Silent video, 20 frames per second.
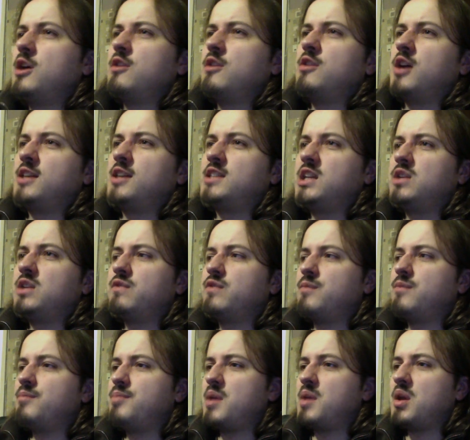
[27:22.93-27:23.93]
idea of
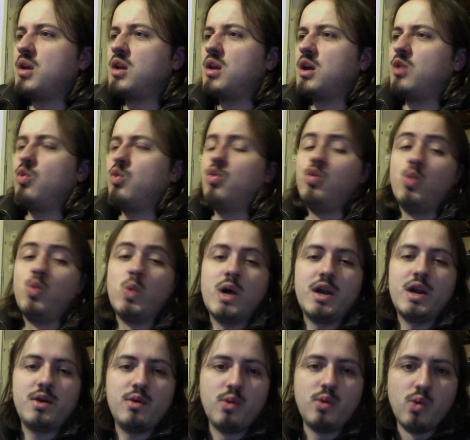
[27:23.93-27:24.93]
them being like all
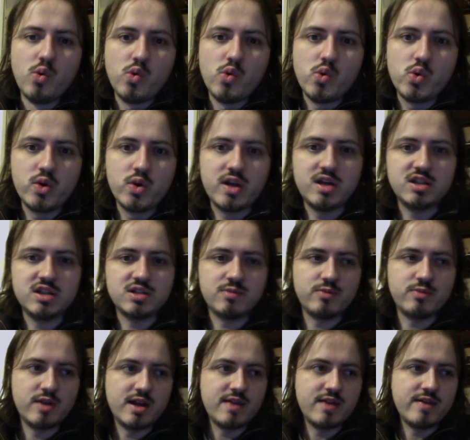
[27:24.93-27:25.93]
one organism,
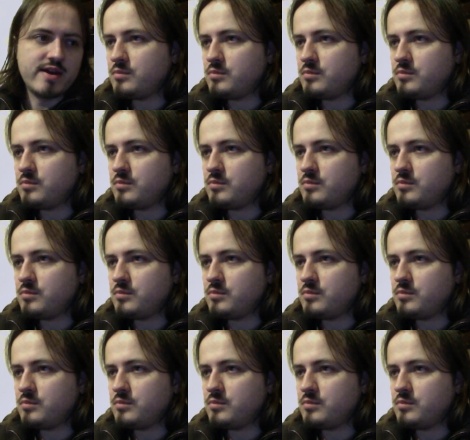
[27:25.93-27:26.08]
really.